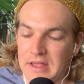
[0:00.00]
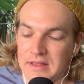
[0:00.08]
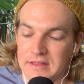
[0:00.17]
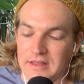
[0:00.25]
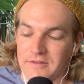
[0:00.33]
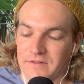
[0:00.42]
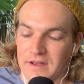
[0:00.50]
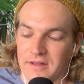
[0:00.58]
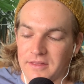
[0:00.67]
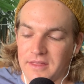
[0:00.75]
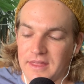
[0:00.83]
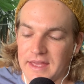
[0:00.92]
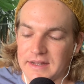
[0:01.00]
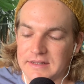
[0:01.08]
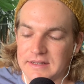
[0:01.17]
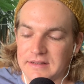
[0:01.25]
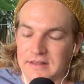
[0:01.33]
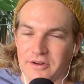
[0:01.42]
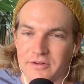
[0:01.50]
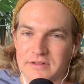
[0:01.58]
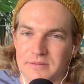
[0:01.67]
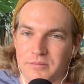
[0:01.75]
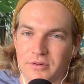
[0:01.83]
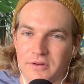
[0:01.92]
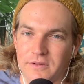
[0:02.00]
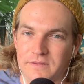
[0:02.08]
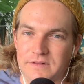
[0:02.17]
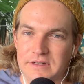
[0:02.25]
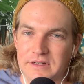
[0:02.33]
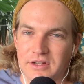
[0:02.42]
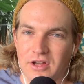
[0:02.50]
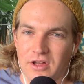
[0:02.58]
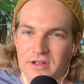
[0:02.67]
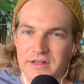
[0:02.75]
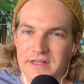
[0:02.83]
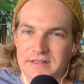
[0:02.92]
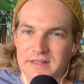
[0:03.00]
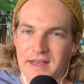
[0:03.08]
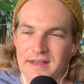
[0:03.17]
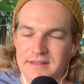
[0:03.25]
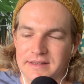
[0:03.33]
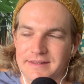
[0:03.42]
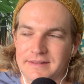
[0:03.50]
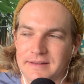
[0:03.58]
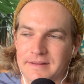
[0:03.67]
they found that there was improved colony sizes